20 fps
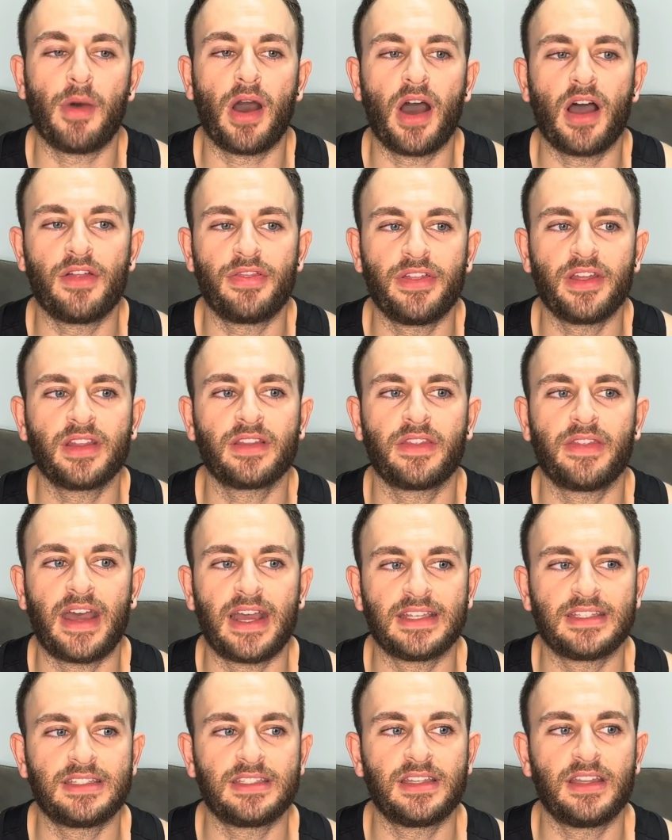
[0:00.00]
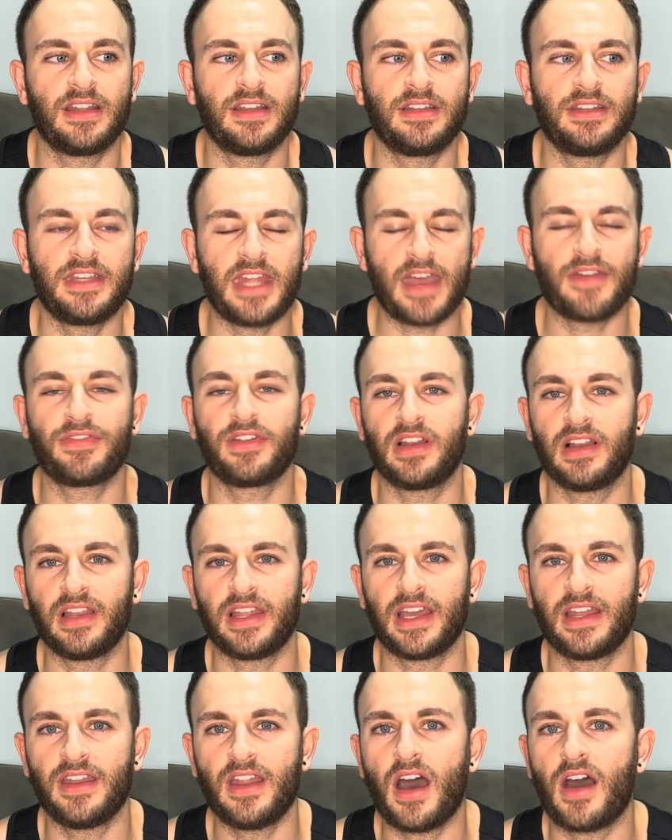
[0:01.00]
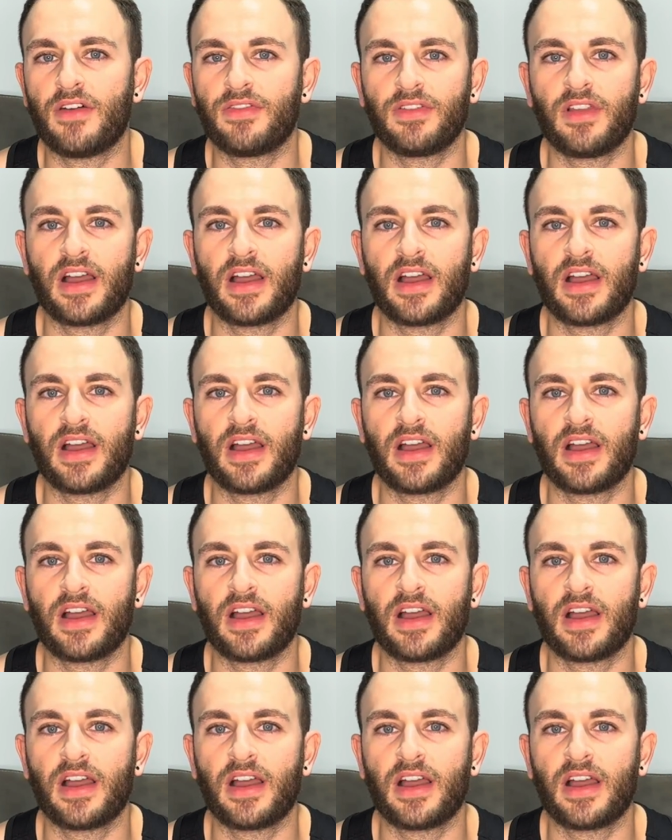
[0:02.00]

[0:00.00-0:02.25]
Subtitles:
but I think that that's definitely enough.